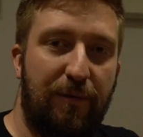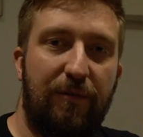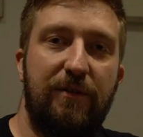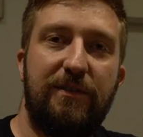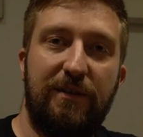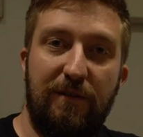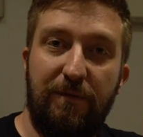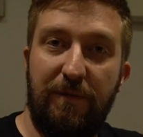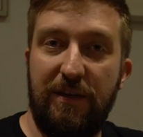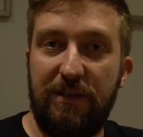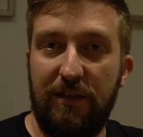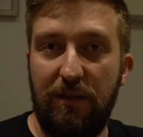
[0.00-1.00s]
through to
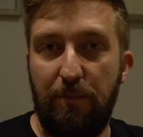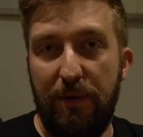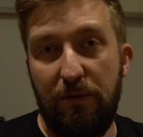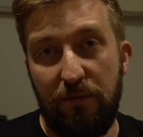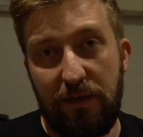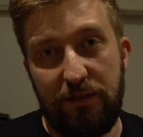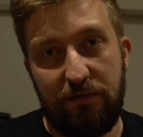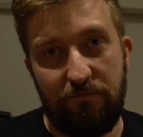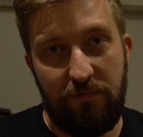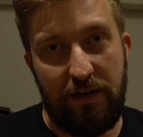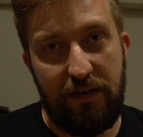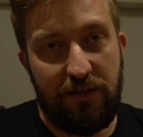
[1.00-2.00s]
finishing the build, it's
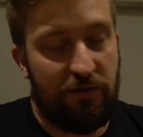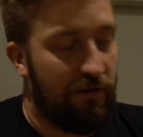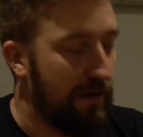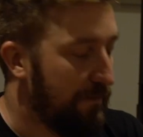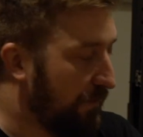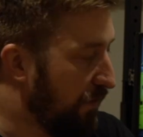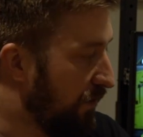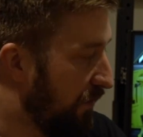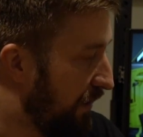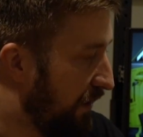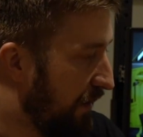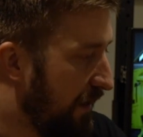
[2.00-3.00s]
really
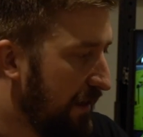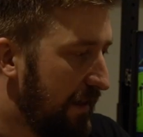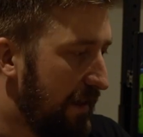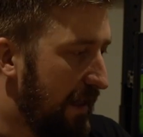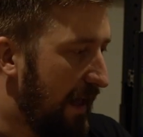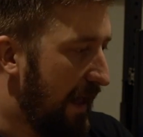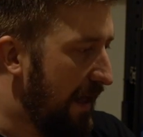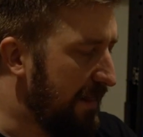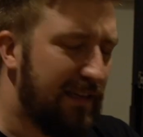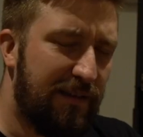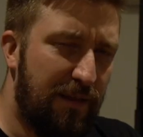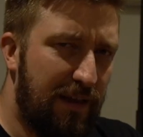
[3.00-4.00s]
straightforward. And
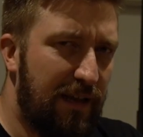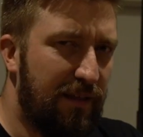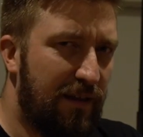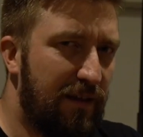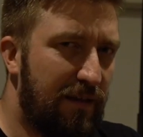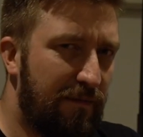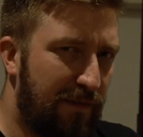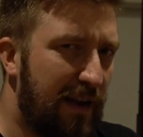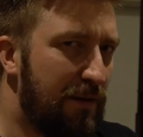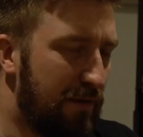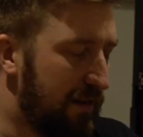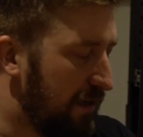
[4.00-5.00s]
that's, I think, the
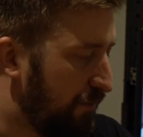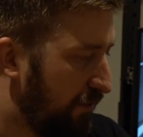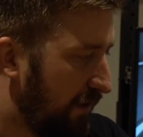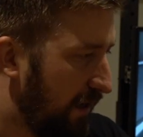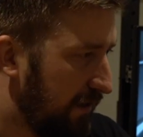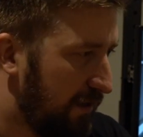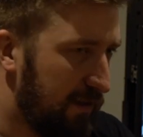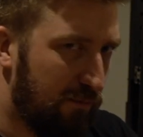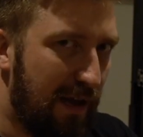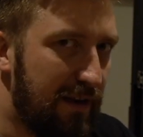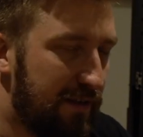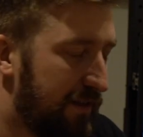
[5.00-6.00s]
value in this product, as
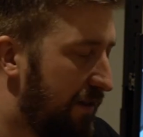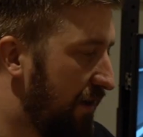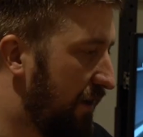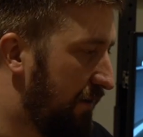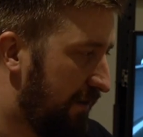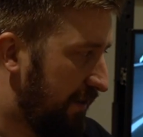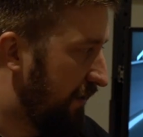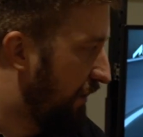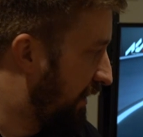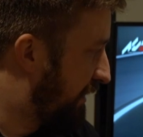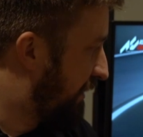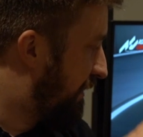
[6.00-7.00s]
well as the
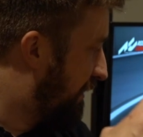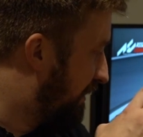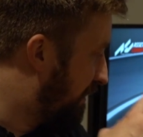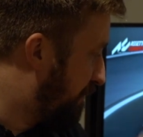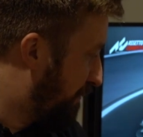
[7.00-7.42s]
design and the